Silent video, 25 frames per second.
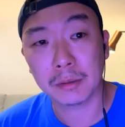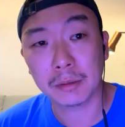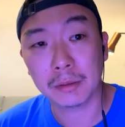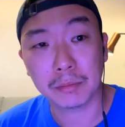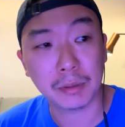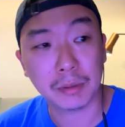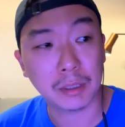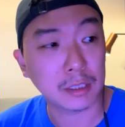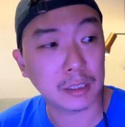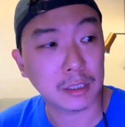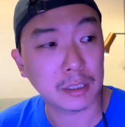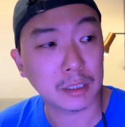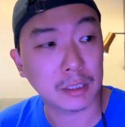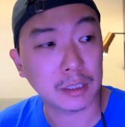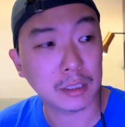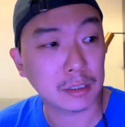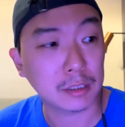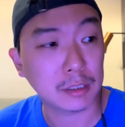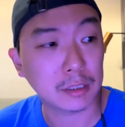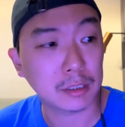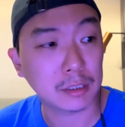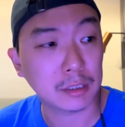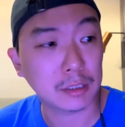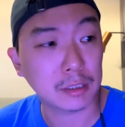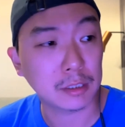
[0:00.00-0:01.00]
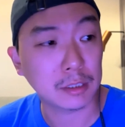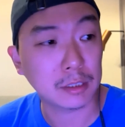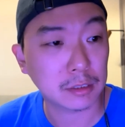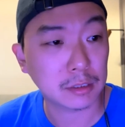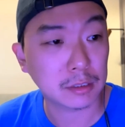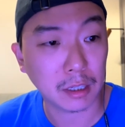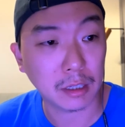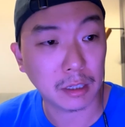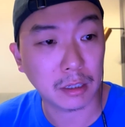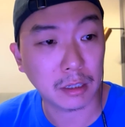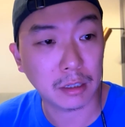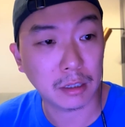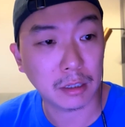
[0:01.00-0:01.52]
please
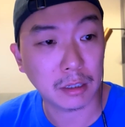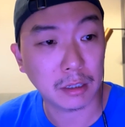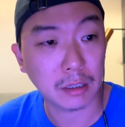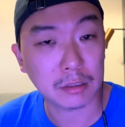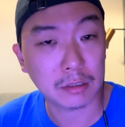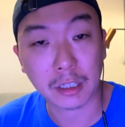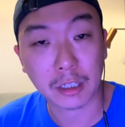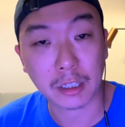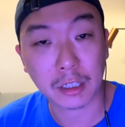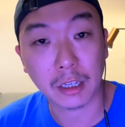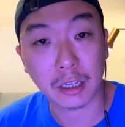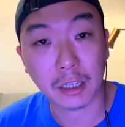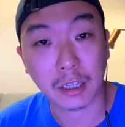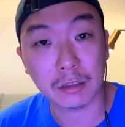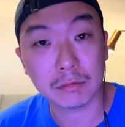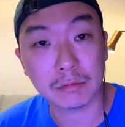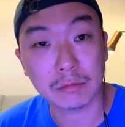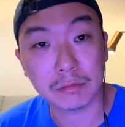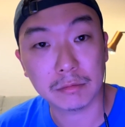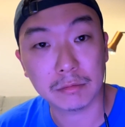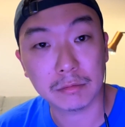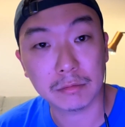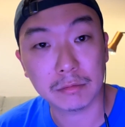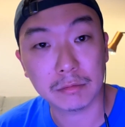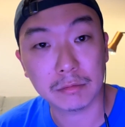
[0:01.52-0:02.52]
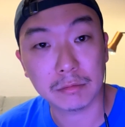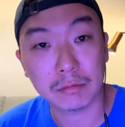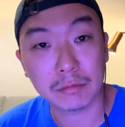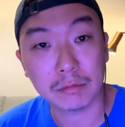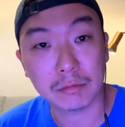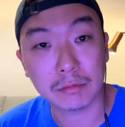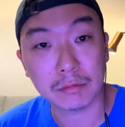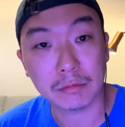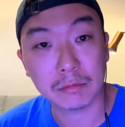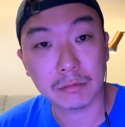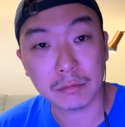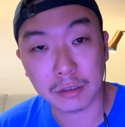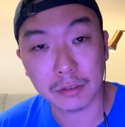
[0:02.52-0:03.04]
check out,
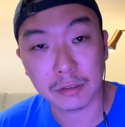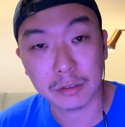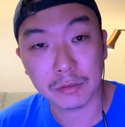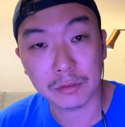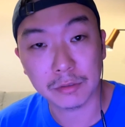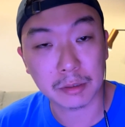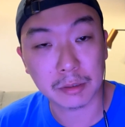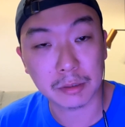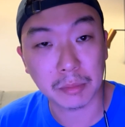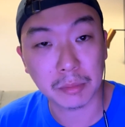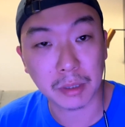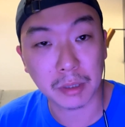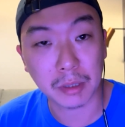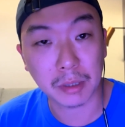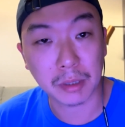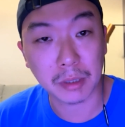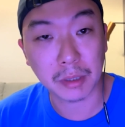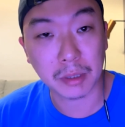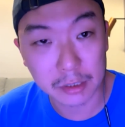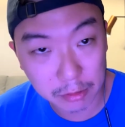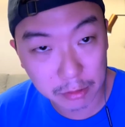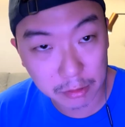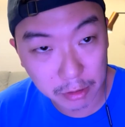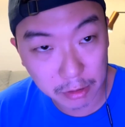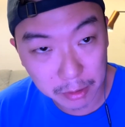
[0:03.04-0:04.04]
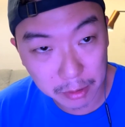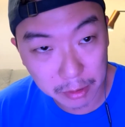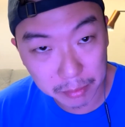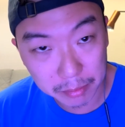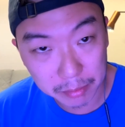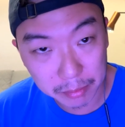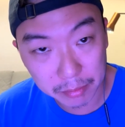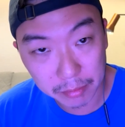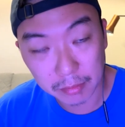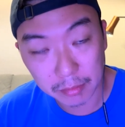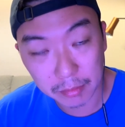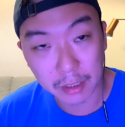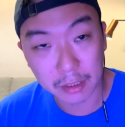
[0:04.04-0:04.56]
please go visit my Instagram,
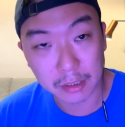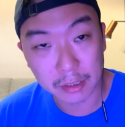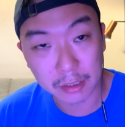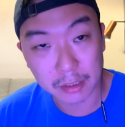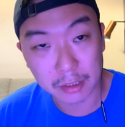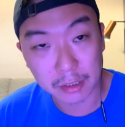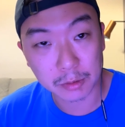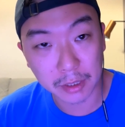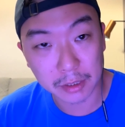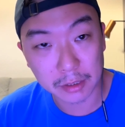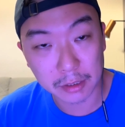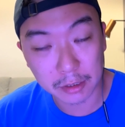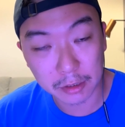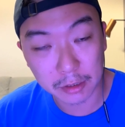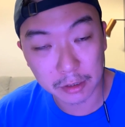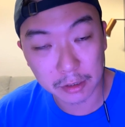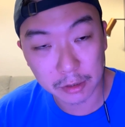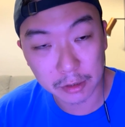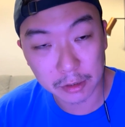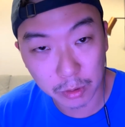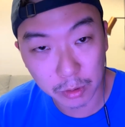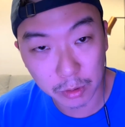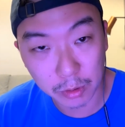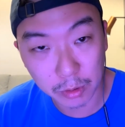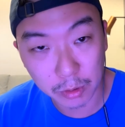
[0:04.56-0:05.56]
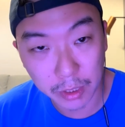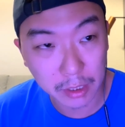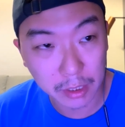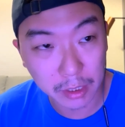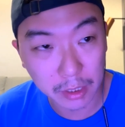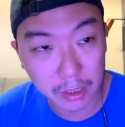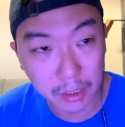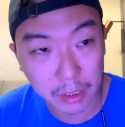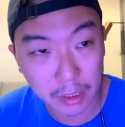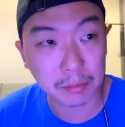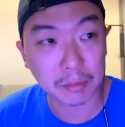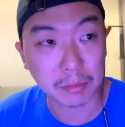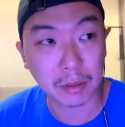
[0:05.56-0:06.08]

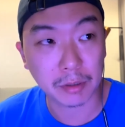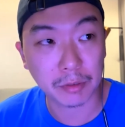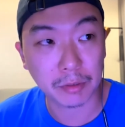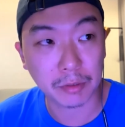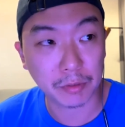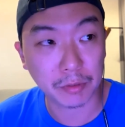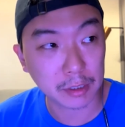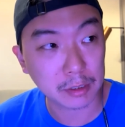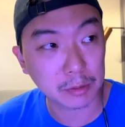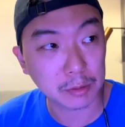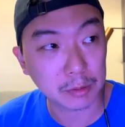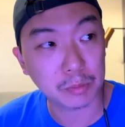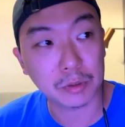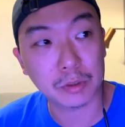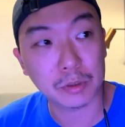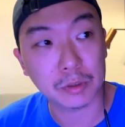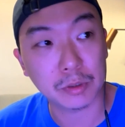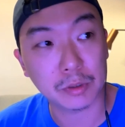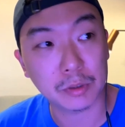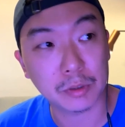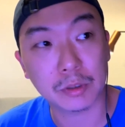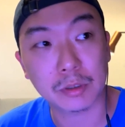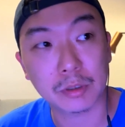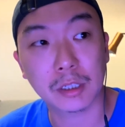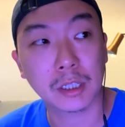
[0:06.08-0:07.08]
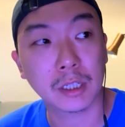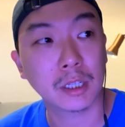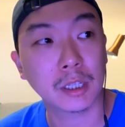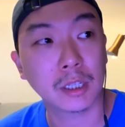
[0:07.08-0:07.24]
@aswa_hand, my Facebook,